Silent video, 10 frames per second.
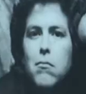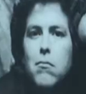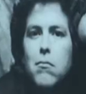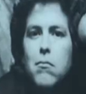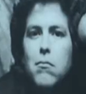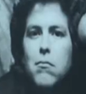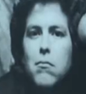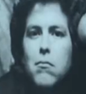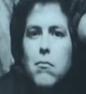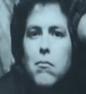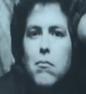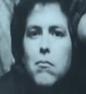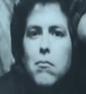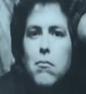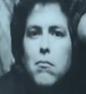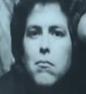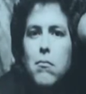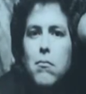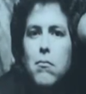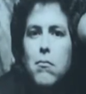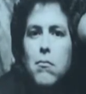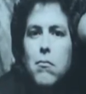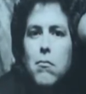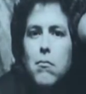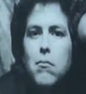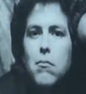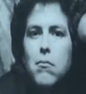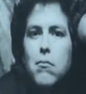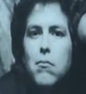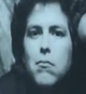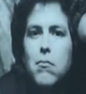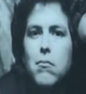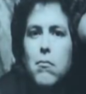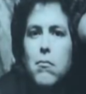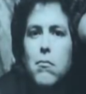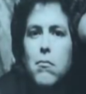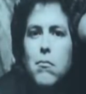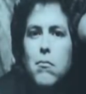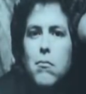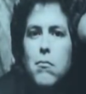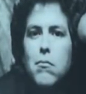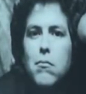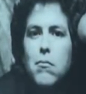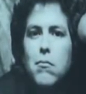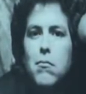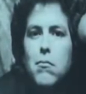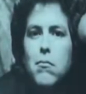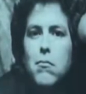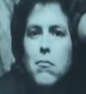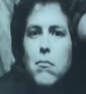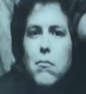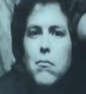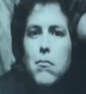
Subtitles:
The person shown says nothing.